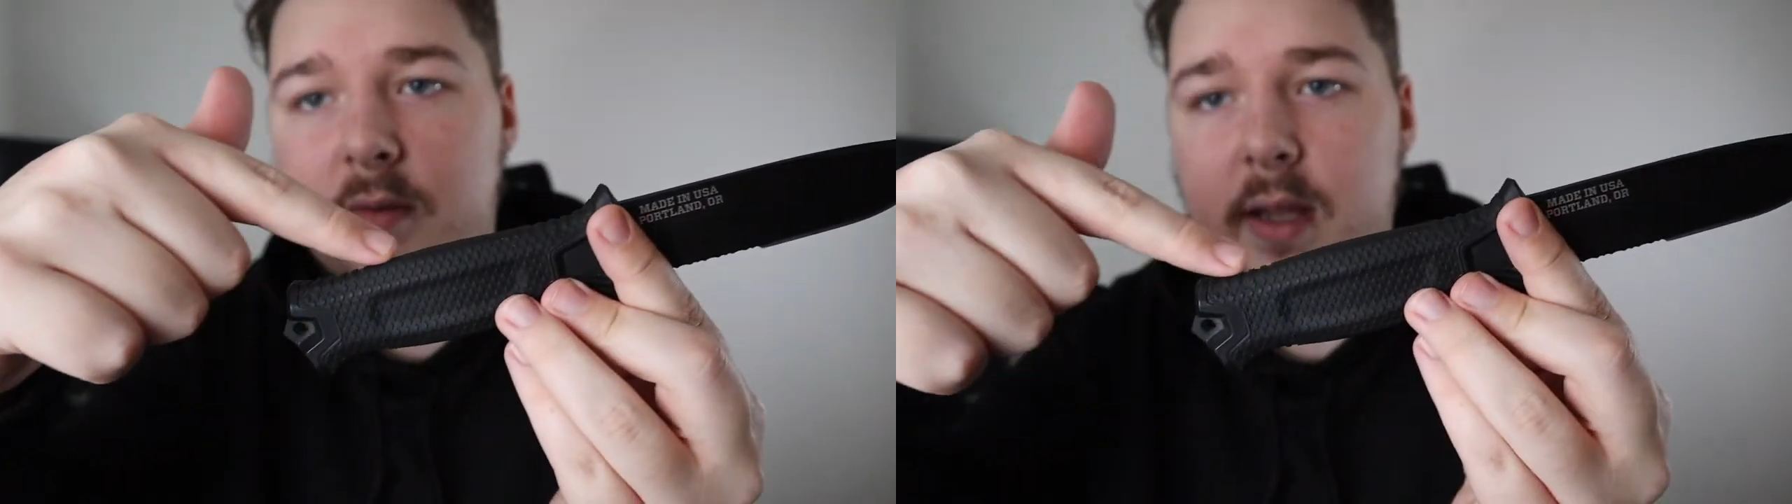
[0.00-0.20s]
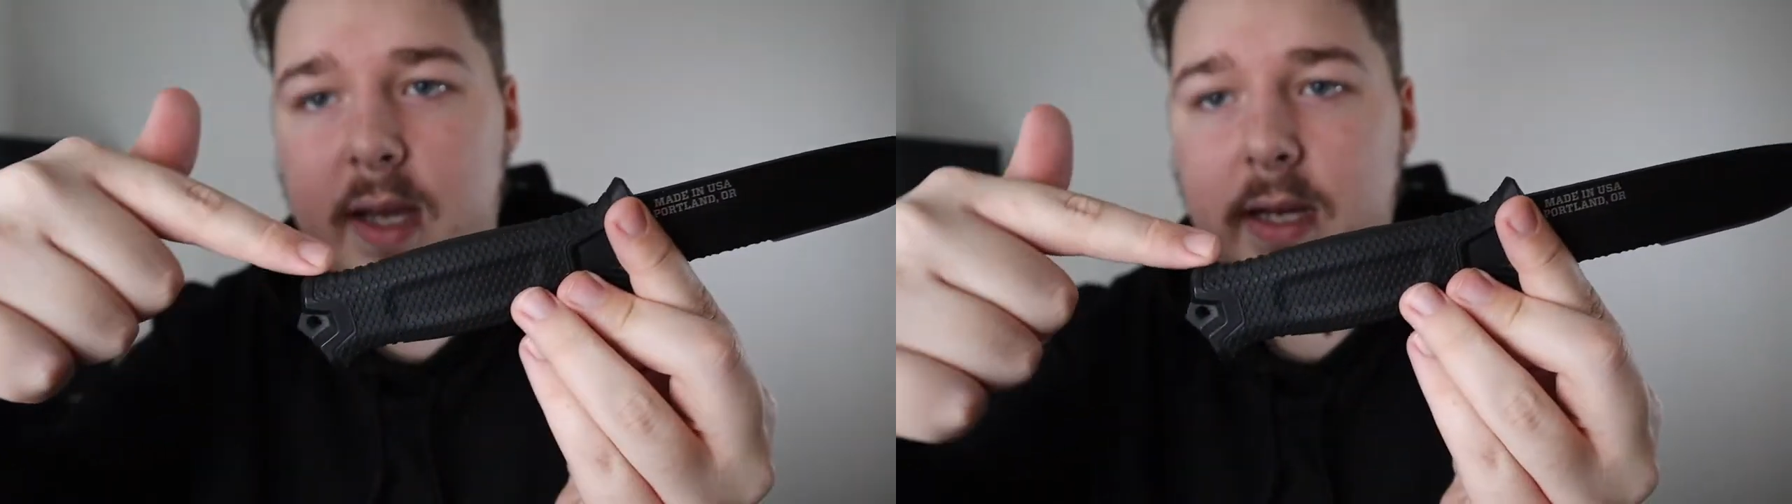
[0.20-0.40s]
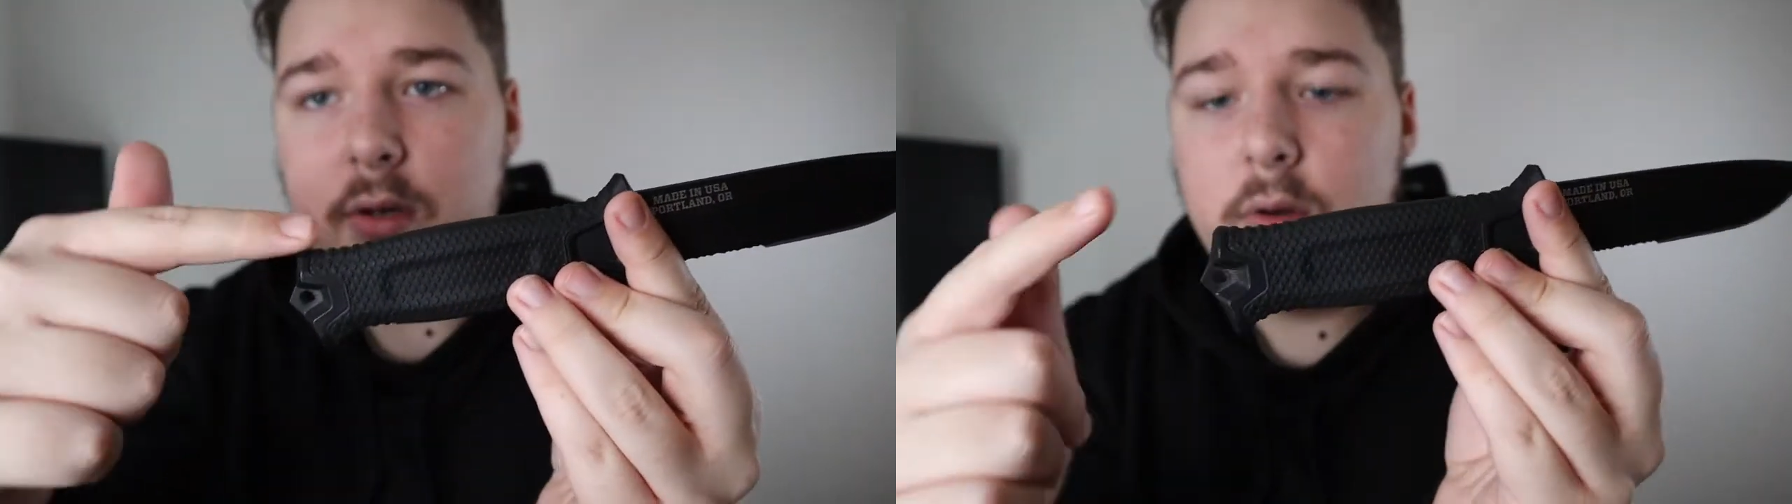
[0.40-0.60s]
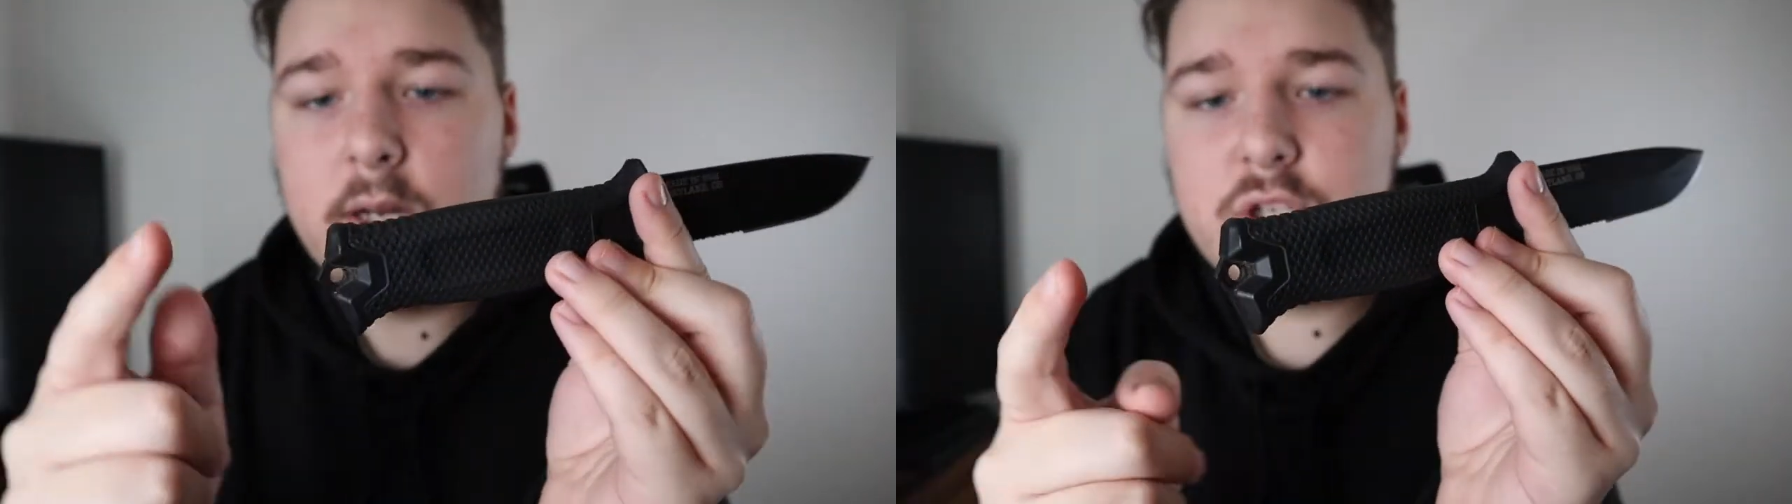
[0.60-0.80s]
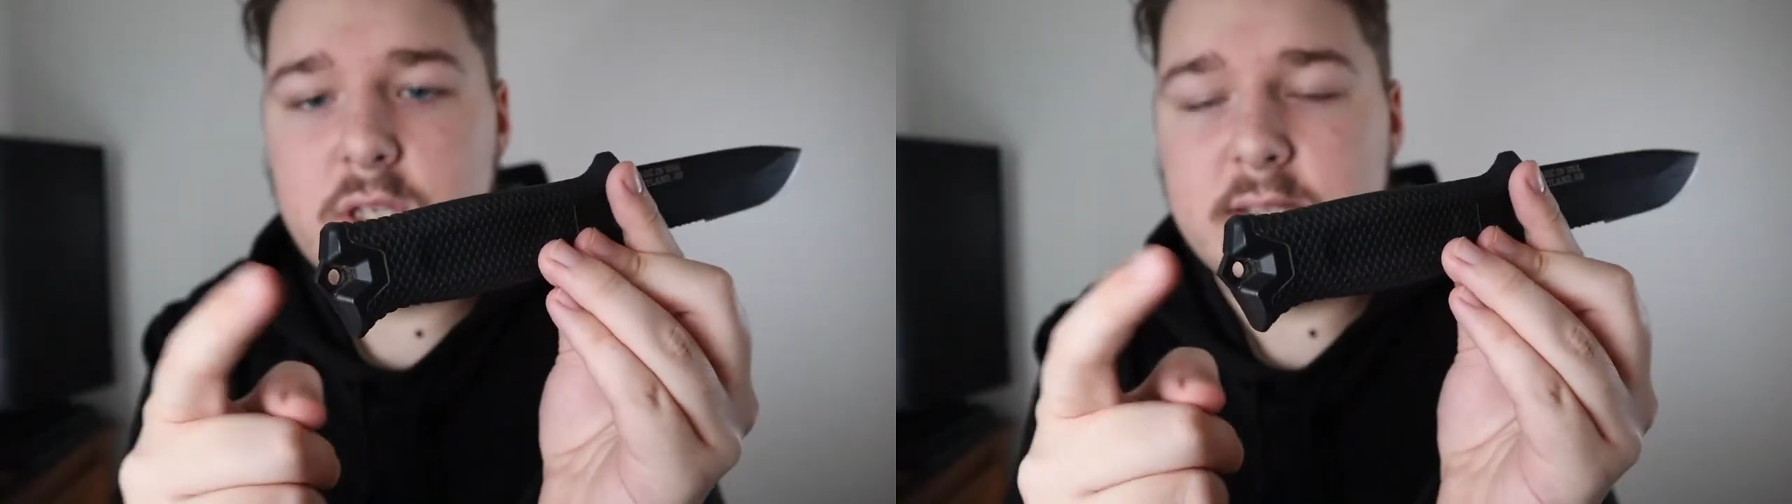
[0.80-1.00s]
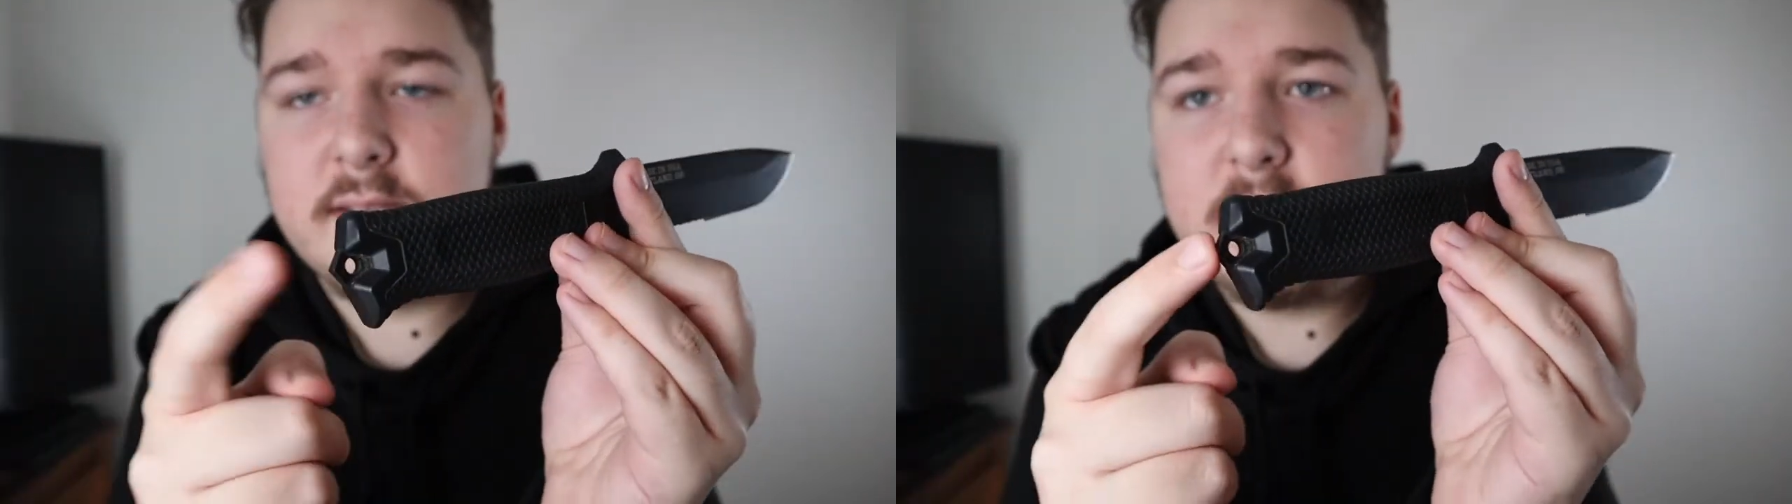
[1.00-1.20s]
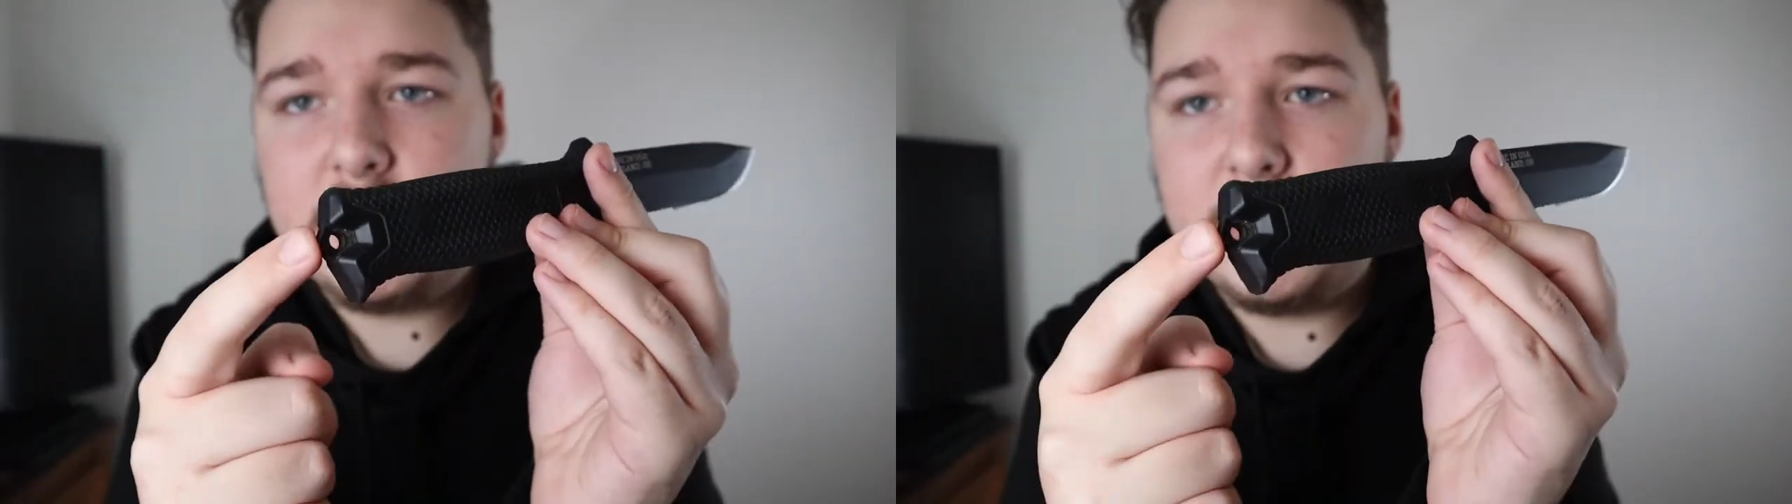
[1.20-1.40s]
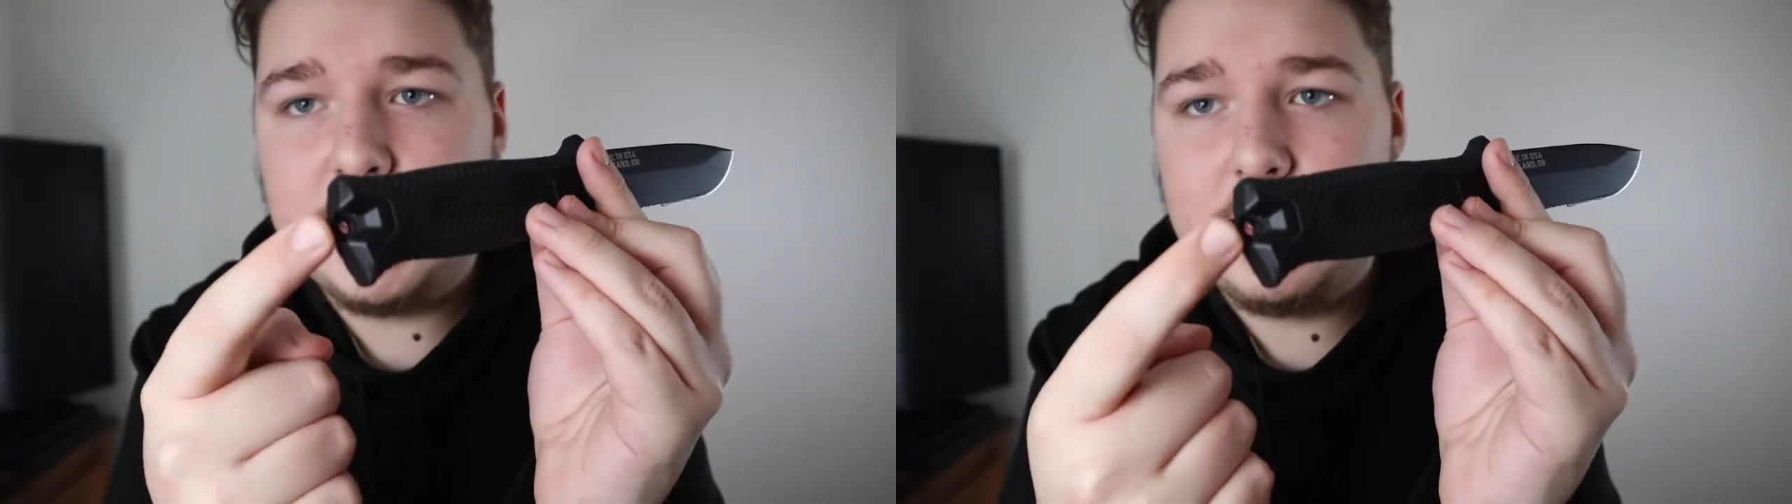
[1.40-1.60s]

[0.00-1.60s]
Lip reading: through the handle, and as you can see,